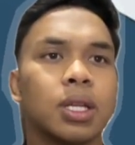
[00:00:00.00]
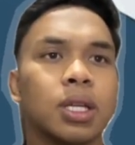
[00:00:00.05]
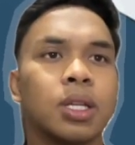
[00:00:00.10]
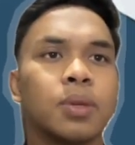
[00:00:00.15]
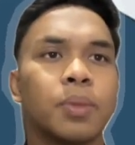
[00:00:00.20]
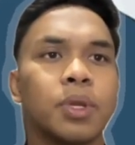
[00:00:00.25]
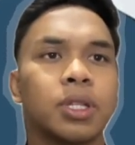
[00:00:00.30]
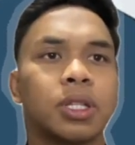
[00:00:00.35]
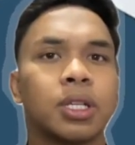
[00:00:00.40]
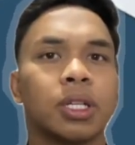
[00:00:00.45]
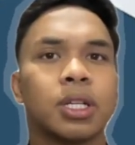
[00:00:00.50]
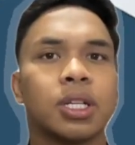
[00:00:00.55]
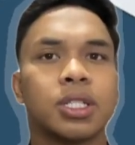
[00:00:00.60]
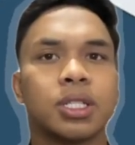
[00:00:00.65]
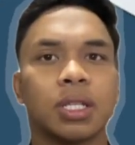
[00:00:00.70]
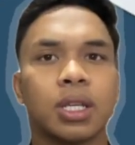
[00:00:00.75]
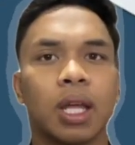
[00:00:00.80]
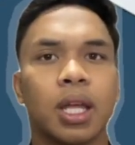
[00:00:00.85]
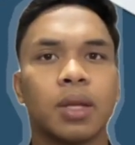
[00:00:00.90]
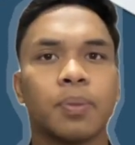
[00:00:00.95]
in
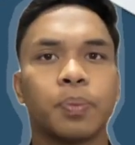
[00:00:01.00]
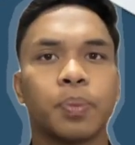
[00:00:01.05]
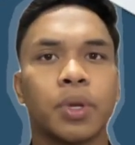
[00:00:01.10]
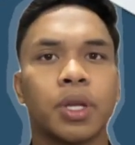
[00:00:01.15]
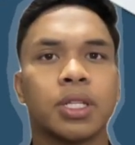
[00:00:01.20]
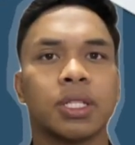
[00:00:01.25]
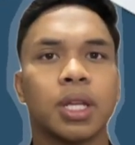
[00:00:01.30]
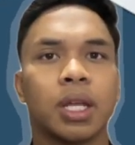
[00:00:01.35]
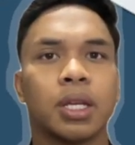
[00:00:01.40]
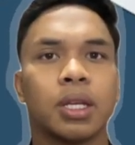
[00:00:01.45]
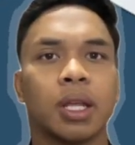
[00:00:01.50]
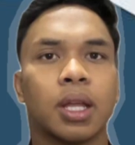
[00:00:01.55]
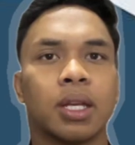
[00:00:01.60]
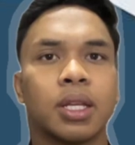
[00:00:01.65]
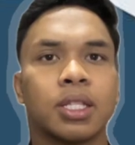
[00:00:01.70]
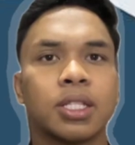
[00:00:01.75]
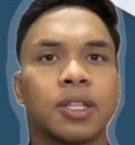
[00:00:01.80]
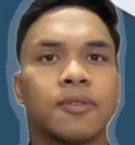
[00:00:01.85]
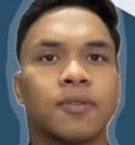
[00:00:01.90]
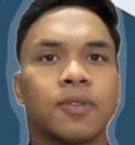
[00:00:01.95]
materials like paints and
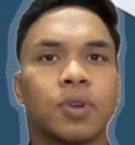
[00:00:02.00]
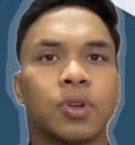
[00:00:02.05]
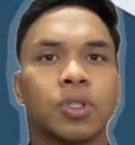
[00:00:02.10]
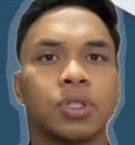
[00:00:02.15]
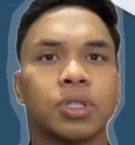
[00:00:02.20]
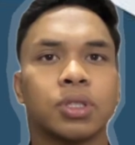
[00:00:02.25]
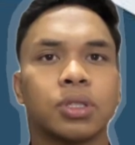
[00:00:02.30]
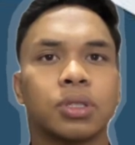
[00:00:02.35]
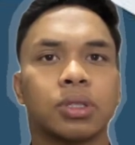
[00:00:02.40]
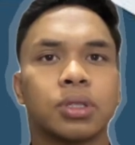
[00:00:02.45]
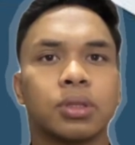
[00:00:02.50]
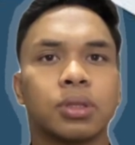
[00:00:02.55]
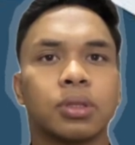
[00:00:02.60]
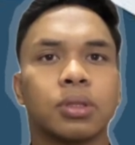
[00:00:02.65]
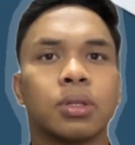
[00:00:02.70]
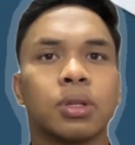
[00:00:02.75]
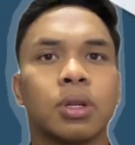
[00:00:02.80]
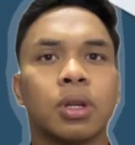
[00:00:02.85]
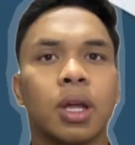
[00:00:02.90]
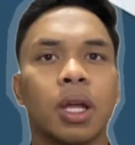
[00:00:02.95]

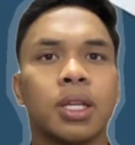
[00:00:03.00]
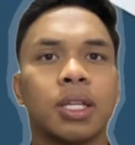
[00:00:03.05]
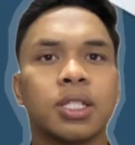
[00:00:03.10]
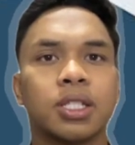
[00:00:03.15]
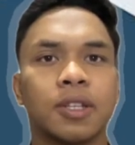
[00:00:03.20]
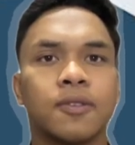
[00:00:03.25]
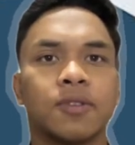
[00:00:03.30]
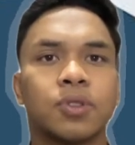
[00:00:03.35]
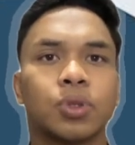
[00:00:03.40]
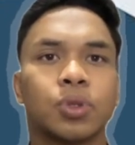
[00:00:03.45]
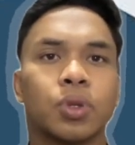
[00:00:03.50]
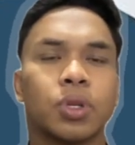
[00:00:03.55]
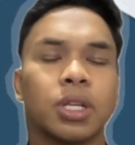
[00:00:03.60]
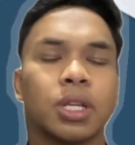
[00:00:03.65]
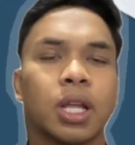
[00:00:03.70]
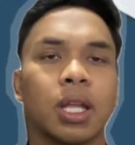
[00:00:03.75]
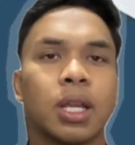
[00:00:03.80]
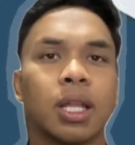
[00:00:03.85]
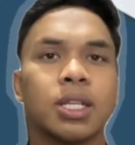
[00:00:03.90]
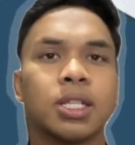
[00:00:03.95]
adhesives through
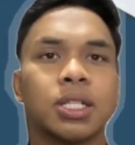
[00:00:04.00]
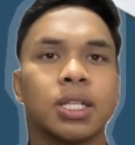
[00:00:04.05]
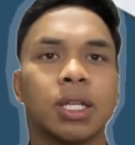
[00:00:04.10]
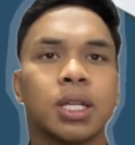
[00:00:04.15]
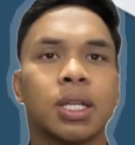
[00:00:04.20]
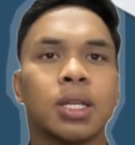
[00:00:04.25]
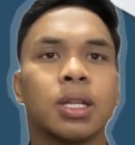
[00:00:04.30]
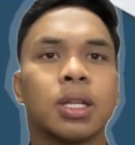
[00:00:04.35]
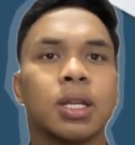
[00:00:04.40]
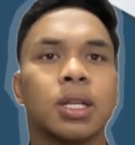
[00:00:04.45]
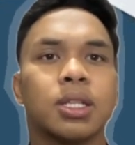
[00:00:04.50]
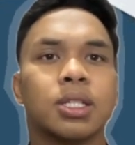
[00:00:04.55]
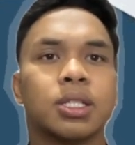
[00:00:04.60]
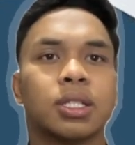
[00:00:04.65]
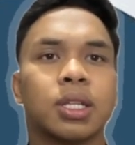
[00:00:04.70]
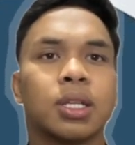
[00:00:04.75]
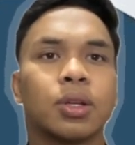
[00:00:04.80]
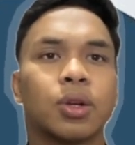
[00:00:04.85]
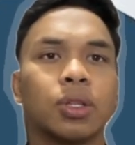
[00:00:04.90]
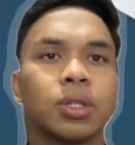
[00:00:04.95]
inhalation,
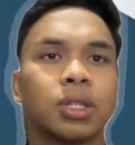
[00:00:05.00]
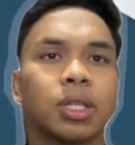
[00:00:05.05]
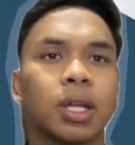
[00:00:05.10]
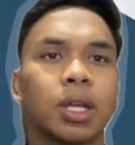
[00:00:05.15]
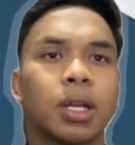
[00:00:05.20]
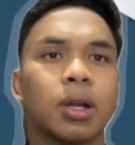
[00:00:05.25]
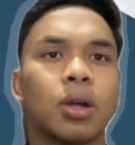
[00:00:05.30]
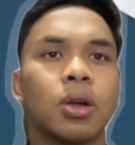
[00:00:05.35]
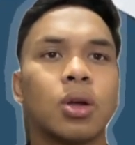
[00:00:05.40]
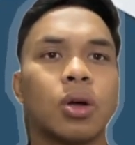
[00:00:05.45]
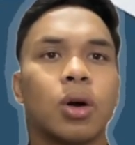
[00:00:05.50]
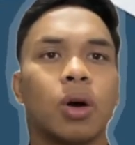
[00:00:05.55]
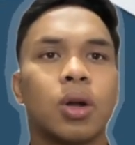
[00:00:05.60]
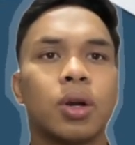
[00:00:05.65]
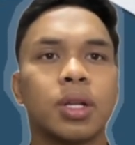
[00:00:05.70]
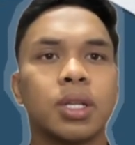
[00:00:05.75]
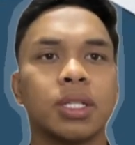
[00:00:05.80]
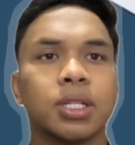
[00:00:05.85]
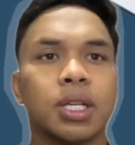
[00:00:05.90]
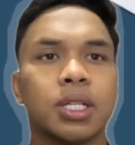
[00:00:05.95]
skin contact
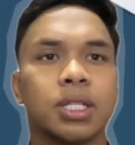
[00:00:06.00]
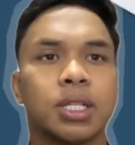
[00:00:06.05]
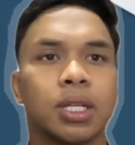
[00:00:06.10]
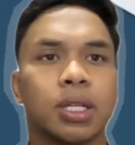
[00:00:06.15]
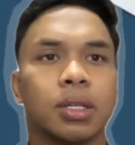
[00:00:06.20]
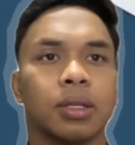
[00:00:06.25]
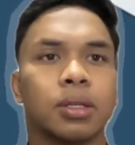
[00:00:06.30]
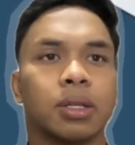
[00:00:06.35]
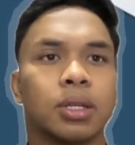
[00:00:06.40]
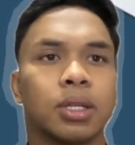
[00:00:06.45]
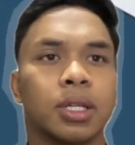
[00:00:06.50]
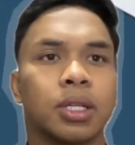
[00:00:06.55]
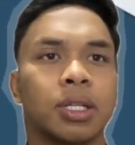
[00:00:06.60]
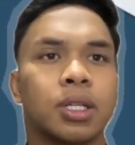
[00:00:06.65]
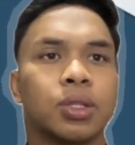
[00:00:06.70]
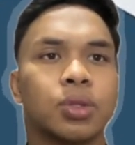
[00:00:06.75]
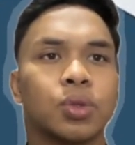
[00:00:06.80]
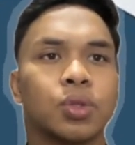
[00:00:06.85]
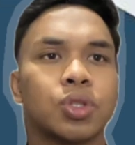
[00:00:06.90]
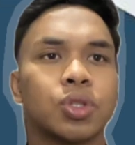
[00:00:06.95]
or injection,
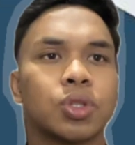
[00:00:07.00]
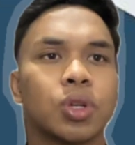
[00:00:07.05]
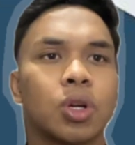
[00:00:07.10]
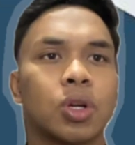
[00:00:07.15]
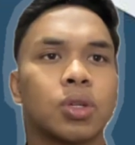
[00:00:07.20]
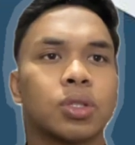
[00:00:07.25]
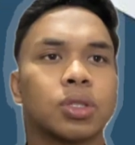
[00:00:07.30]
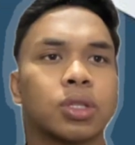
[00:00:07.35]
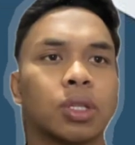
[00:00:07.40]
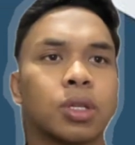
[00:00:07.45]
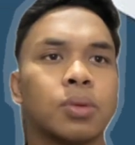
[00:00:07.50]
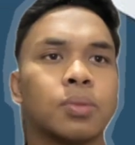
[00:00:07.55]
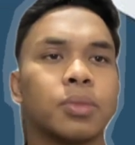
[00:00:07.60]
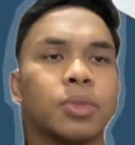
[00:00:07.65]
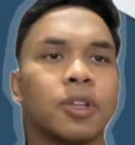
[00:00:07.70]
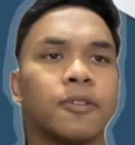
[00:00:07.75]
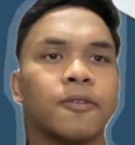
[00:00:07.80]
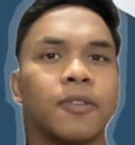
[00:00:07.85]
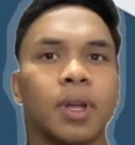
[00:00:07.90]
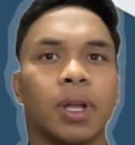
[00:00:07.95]
leading to
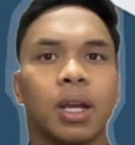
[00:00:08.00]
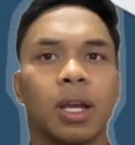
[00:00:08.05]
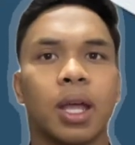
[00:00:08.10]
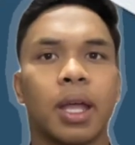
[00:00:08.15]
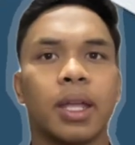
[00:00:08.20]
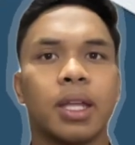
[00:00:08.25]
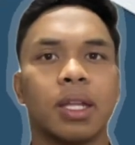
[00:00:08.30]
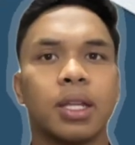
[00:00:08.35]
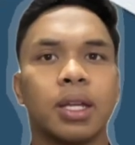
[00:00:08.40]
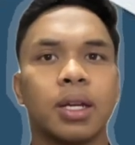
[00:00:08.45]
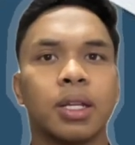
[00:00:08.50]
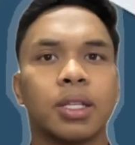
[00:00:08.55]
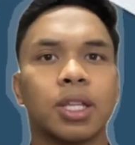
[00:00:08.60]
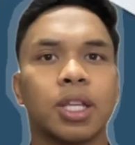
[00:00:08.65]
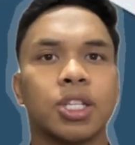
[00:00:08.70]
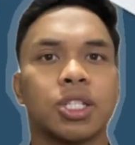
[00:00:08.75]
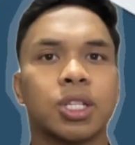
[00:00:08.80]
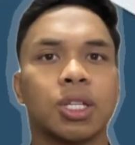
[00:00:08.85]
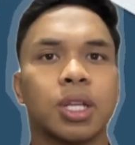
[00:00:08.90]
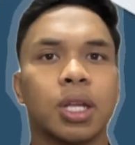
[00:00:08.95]
short-term effects like
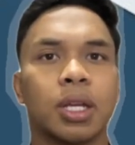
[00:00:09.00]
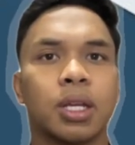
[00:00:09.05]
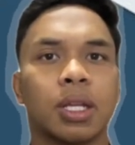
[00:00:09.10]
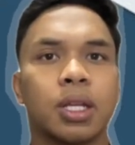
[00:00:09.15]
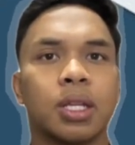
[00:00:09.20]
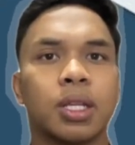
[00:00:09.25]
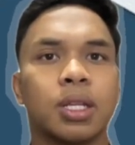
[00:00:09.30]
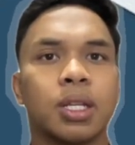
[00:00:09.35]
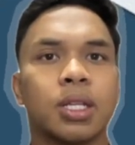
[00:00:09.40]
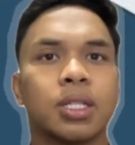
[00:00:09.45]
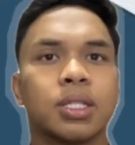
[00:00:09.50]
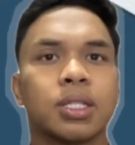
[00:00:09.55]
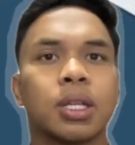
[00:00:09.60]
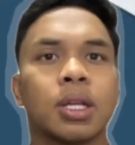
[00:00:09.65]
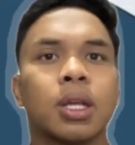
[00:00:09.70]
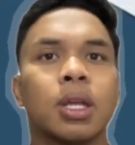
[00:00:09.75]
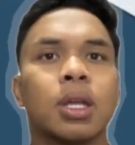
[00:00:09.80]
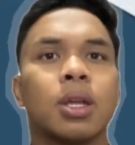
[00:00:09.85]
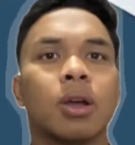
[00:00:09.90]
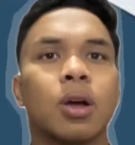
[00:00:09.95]
irritation and headaches
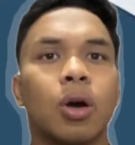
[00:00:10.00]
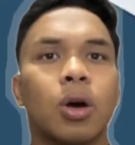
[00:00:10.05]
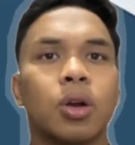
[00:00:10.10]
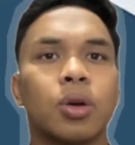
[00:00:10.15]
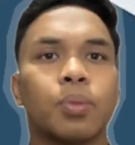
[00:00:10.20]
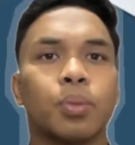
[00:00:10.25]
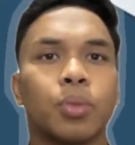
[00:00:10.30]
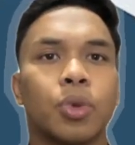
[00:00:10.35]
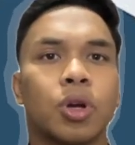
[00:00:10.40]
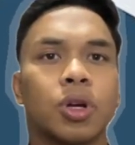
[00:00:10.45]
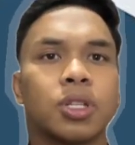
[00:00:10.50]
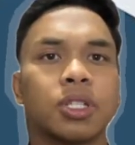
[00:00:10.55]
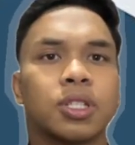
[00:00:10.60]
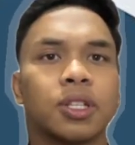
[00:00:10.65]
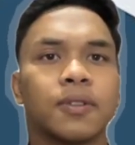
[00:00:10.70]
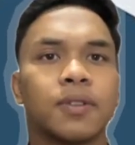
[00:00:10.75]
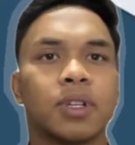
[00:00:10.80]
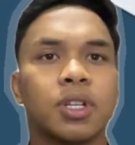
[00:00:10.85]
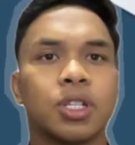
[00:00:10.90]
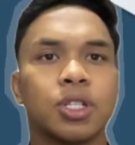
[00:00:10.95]
or more
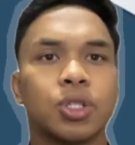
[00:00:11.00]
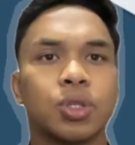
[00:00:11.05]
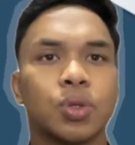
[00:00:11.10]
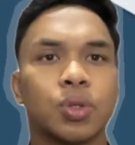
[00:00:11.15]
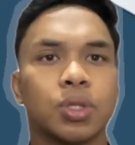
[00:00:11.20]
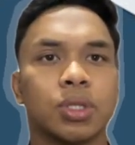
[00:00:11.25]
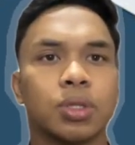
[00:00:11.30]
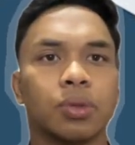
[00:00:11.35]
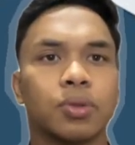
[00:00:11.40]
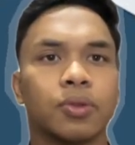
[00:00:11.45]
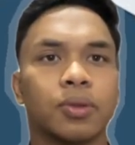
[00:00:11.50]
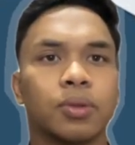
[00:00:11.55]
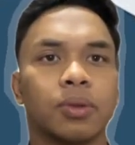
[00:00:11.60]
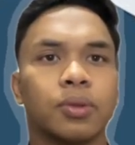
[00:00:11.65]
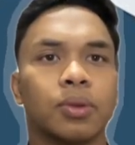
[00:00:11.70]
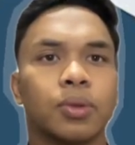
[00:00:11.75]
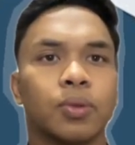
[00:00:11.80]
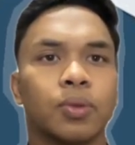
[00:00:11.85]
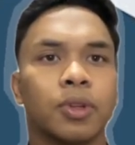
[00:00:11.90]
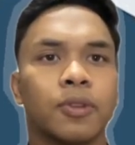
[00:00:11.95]
severe issues
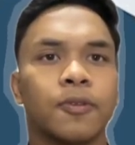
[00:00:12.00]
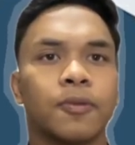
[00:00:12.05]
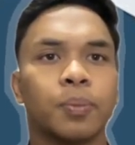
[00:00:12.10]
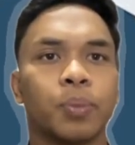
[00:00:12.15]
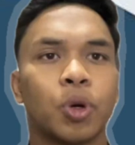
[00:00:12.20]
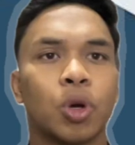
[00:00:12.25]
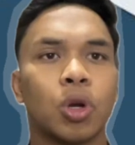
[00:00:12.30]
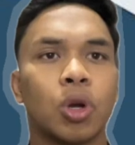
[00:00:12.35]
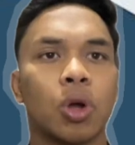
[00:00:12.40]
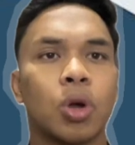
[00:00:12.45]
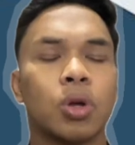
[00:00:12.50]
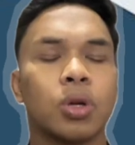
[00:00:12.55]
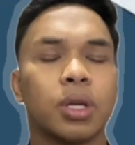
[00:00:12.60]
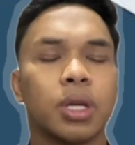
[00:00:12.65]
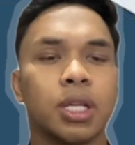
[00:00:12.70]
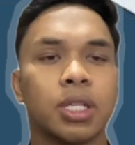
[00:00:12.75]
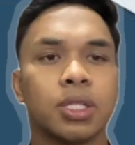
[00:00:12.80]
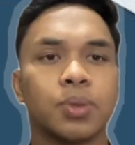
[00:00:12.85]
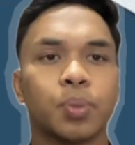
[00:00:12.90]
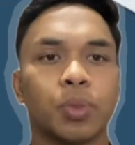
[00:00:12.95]
with prolonged
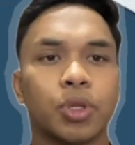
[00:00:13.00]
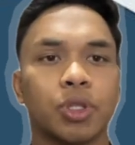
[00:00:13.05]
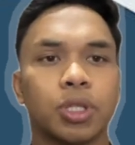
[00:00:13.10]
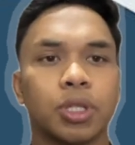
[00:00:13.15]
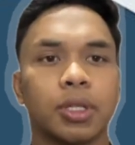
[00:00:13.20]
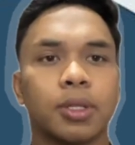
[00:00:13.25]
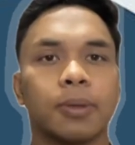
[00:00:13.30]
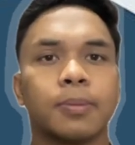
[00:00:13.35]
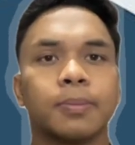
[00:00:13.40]
exposure.